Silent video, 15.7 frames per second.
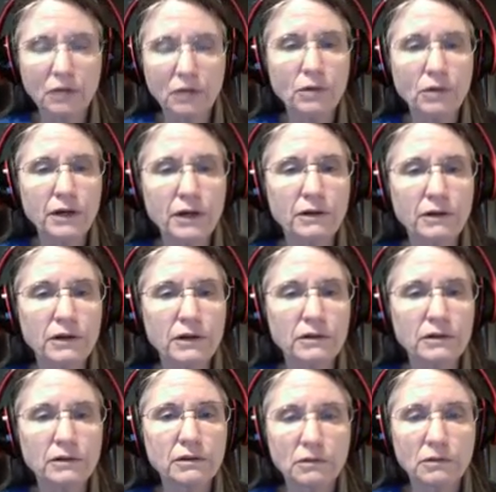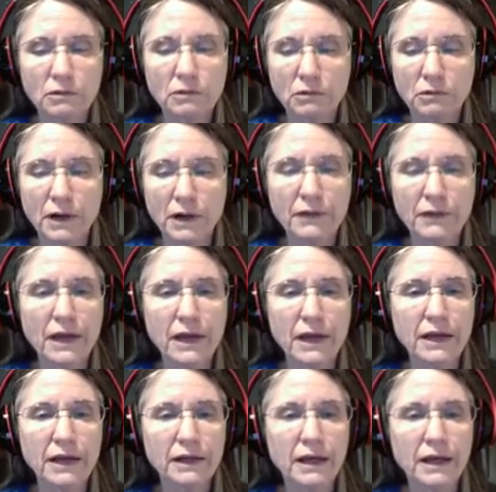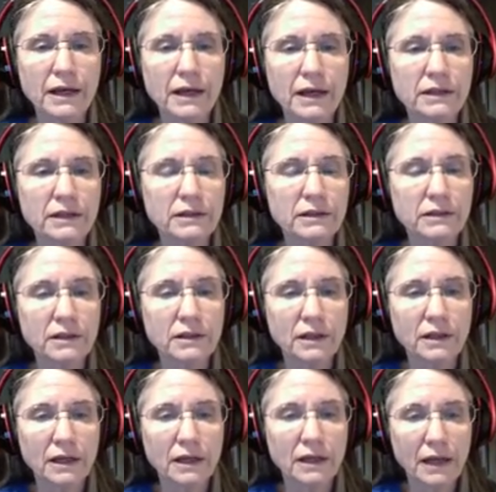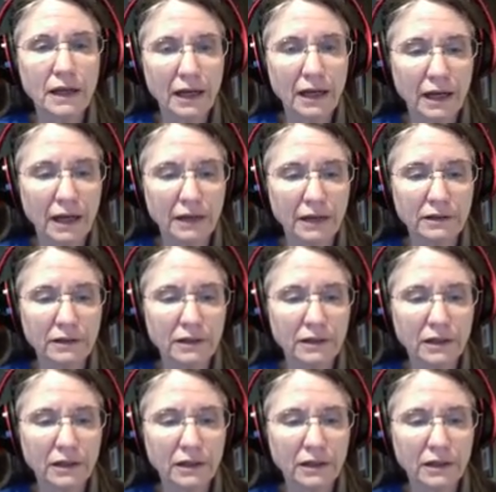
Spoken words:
We could run that again, and